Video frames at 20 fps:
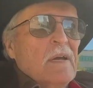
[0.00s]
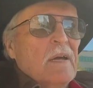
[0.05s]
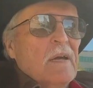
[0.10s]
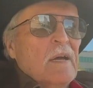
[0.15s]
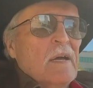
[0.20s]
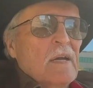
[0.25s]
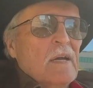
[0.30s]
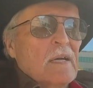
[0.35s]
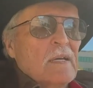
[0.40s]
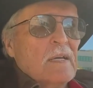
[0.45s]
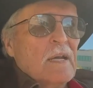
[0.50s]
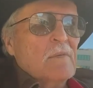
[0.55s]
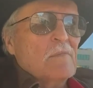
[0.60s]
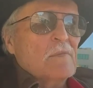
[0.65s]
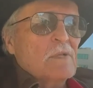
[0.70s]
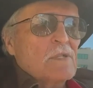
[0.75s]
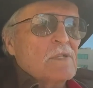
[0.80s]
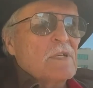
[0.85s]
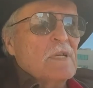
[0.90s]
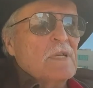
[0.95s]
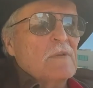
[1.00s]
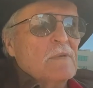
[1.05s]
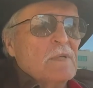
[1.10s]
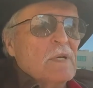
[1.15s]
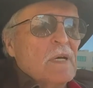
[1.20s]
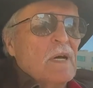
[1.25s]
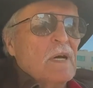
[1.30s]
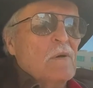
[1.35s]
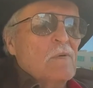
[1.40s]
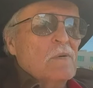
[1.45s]
And I'm gonna say what
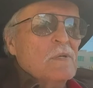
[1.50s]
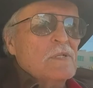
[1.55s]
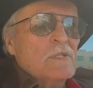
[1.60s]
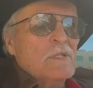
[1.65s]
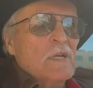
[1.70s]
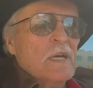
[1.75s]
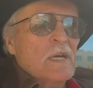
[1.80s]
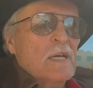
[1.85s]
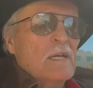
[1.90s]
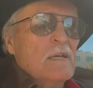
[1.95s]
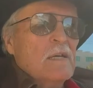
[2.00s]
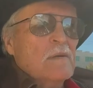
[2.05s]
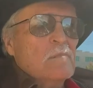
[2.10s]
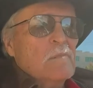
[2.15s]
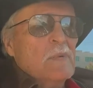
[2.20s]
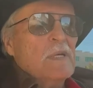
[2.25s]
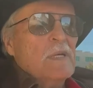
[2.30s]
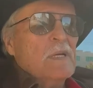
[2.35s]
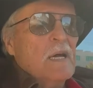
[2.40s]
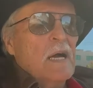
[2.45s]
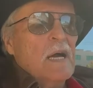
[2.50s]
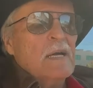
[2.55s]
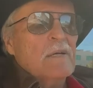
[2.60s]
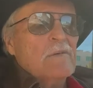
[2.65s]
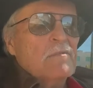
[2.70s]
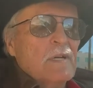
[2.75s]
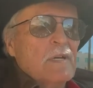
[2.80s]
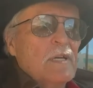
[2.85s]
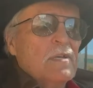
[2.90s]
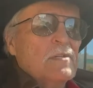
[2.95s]
I always say: be kind,
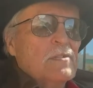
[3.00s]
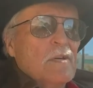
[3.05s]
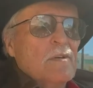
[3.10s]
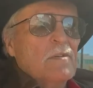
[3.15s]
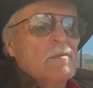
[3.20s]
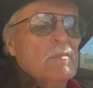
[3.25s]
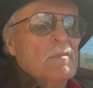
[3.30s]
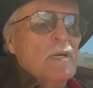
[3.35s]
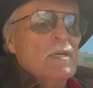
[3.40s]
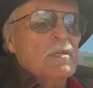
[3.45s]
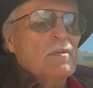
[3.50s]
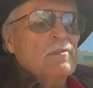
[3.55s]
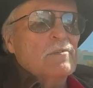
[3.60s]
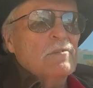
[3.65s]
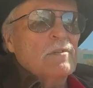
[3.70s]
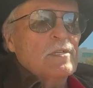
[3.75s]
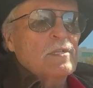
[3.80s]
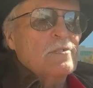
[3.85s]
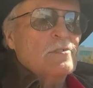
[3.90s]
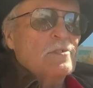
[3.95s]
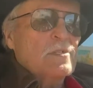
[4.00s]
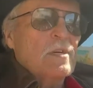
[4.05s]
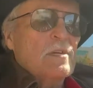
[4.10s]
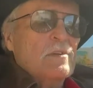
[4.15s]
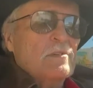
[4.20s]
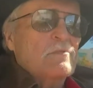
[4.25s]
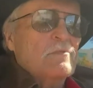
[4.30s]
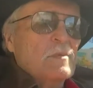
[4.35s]
treat each other better than you treat yourself.